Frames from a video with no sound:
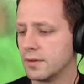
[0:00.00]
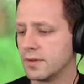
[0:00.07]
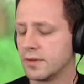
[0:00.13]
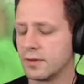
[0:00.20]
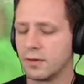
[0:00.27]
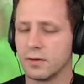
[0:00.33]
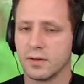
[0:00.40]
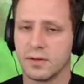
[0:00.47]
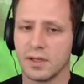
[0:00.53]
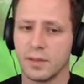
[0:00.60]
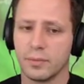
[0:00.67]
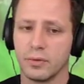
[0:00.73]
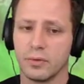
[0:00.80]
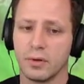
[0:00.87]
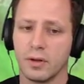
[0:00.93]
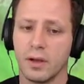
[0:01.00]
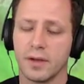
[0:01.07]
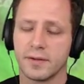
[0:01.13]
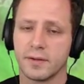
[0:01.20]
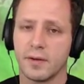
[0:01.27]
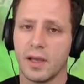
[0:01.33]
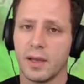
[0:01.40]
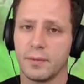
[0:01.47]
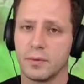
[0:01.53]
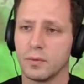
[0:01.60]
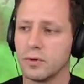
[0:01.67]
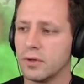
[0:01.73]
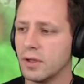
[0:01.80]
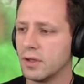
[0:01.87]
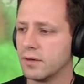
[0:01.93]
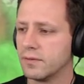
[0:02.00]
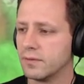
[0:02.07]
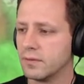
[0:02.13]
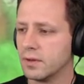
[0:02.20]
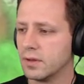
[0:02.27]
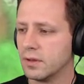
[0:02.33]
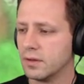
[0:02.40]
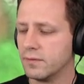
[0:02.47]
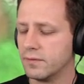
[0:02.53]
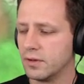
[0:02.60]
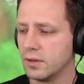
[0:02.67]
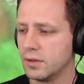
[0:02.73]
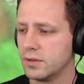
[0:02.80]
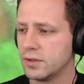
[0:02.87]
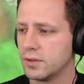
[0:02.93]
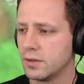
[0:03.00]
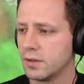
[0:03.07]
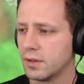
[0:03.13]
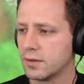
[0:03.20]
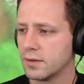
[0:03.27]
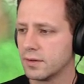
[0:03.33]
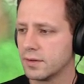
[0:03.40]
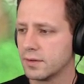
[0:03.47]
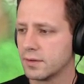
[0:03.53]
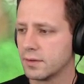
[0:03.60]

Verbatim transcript: So this is a good example. It will also happen when you hit a, hit a village like